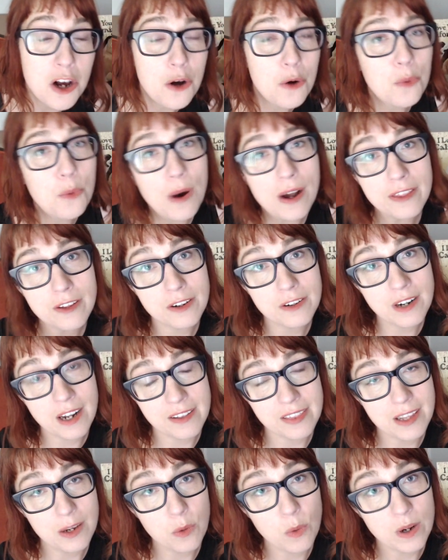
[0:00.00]
whether or
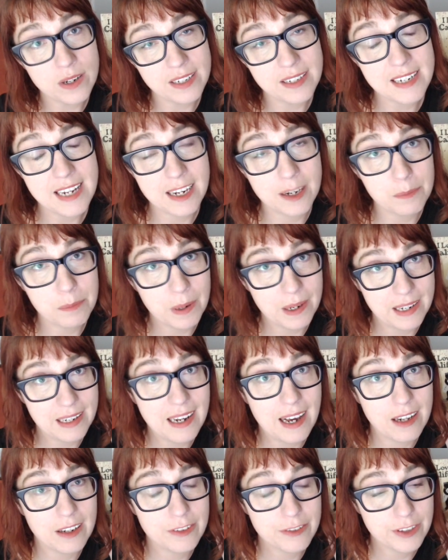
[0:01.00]
not they want to take a bite
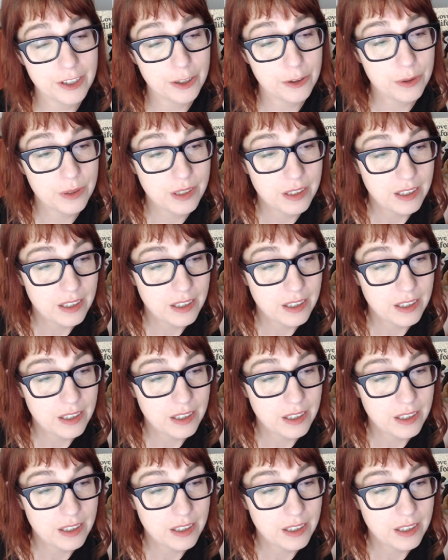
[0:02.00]
out of you.